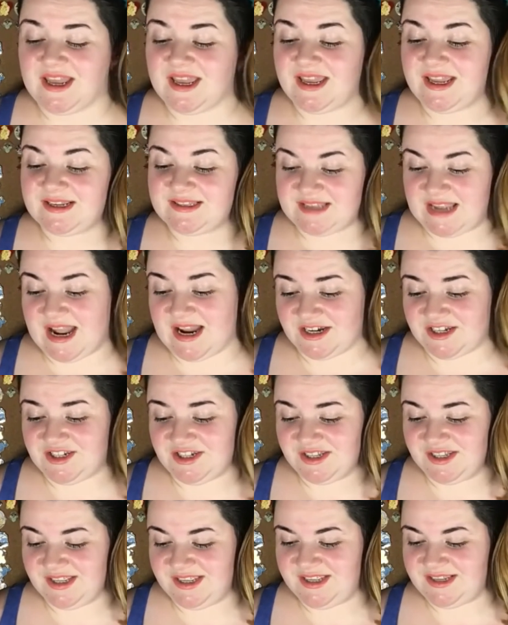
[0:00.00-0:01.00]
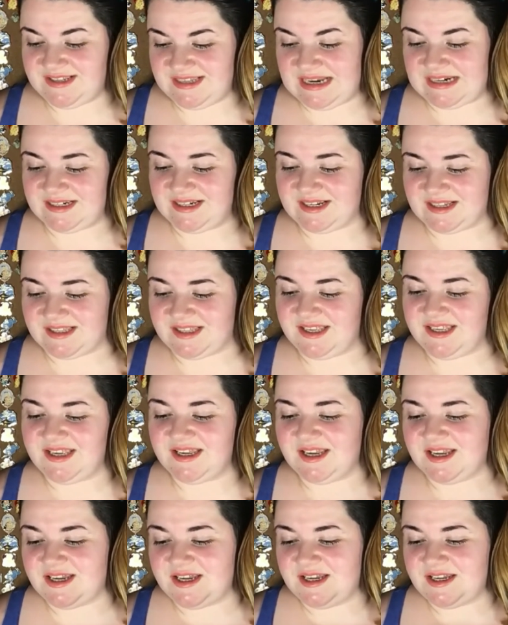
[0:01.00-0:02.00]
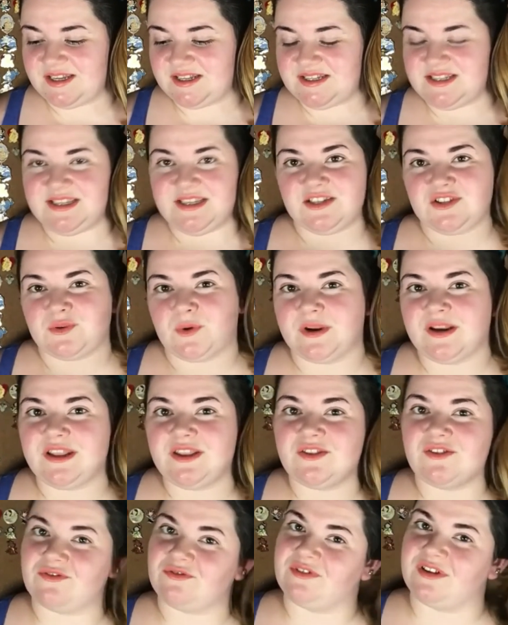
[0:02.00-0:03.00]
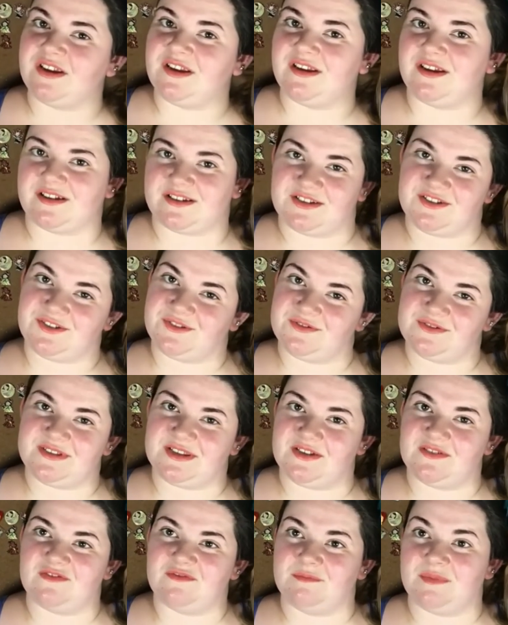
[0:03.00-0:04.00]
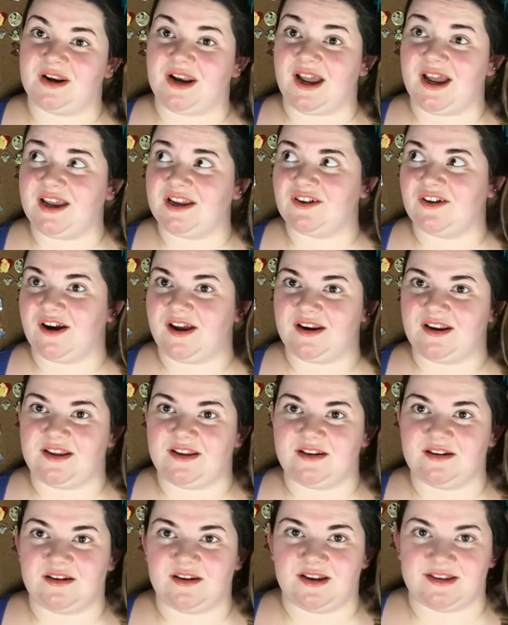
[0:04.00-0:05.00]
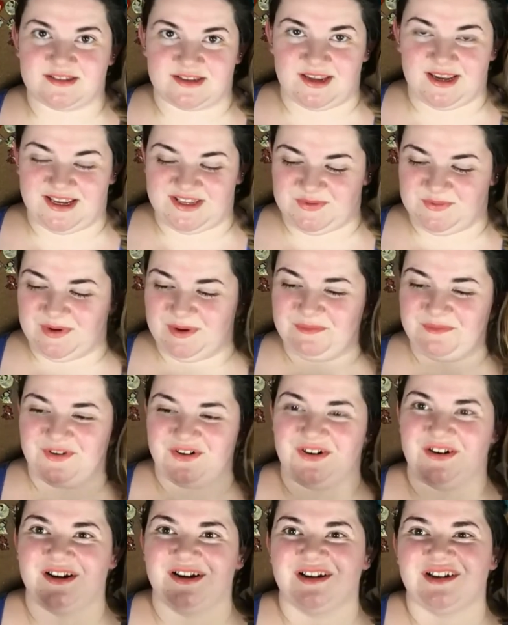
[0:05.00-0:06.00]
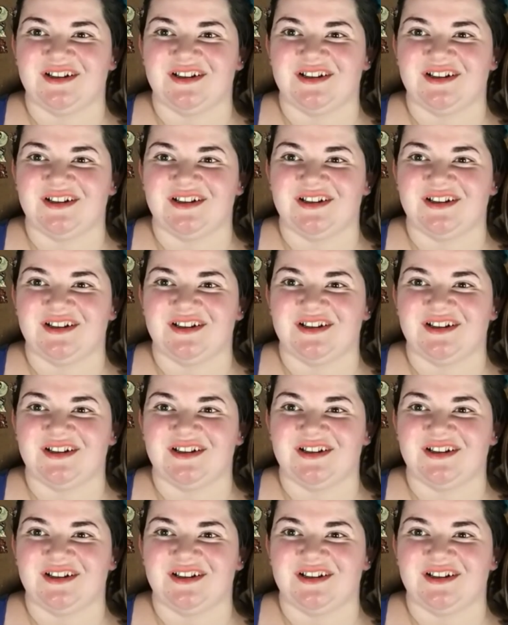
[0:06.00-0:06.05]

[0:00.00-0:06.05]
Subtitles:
It's actually technically D23 exclusive, but I got it as a cast member.